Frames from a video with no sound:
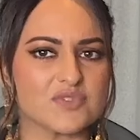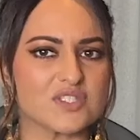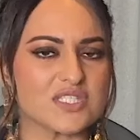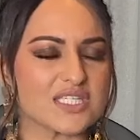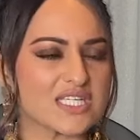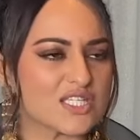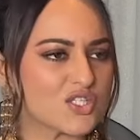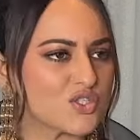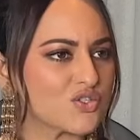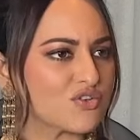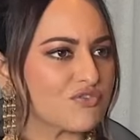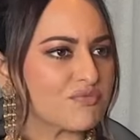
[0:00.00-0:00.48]

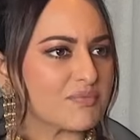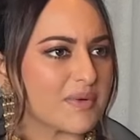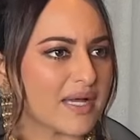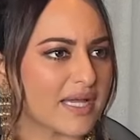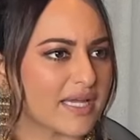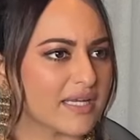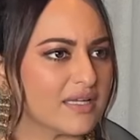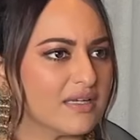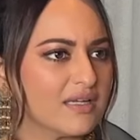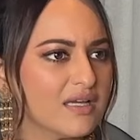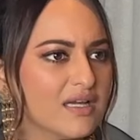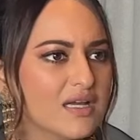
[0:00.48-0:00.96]
scenes of
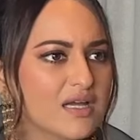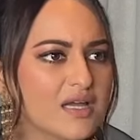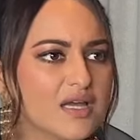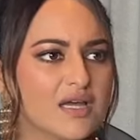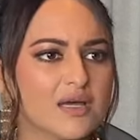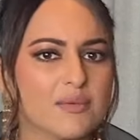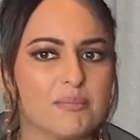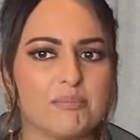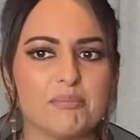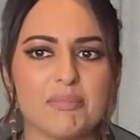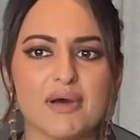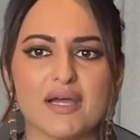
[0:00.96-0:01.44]
mine,
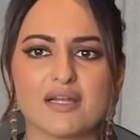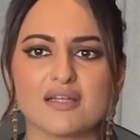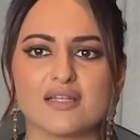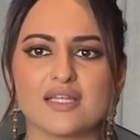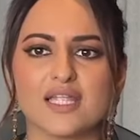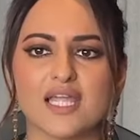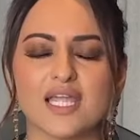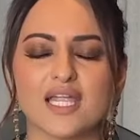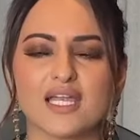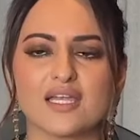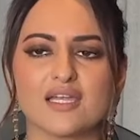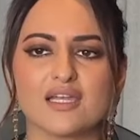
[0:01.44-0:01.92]
but
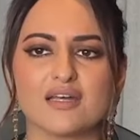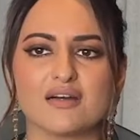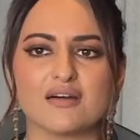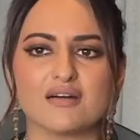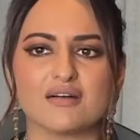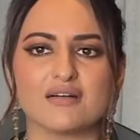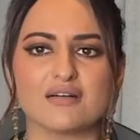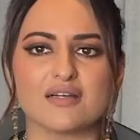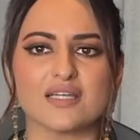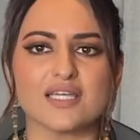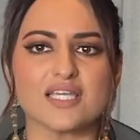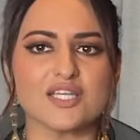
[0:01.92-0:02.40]
then
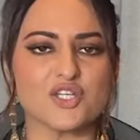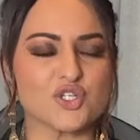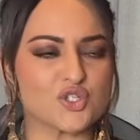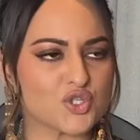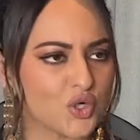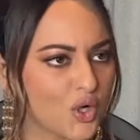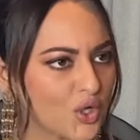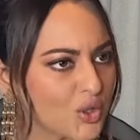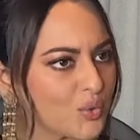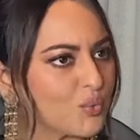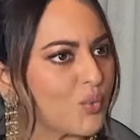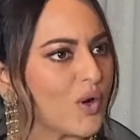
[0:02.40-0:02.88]
uh, he
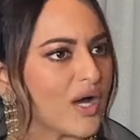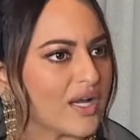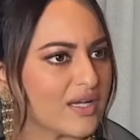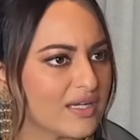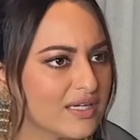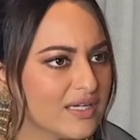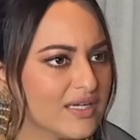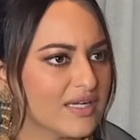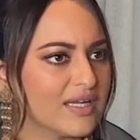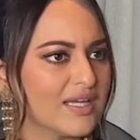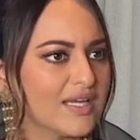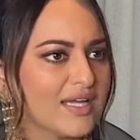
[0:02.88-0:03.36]
shot
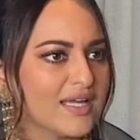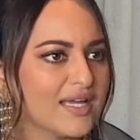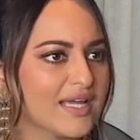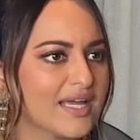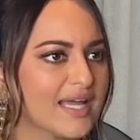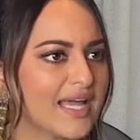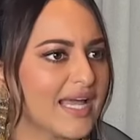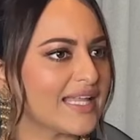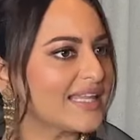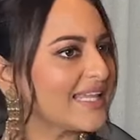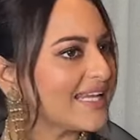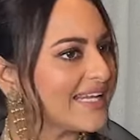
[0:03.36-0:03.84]
one
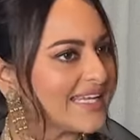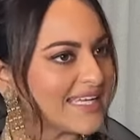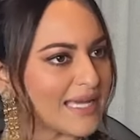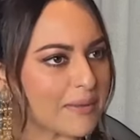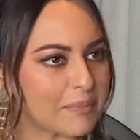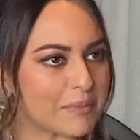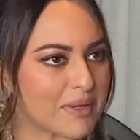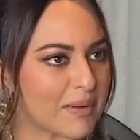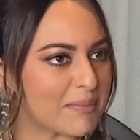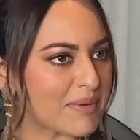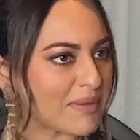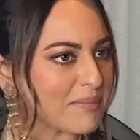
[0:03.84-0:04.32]
and then he
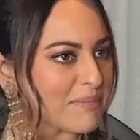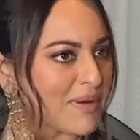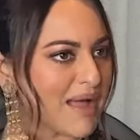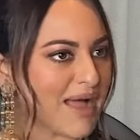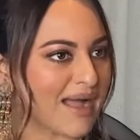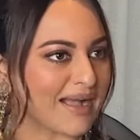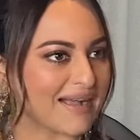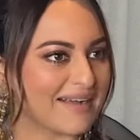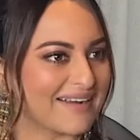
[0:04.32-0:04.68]
kept coming back.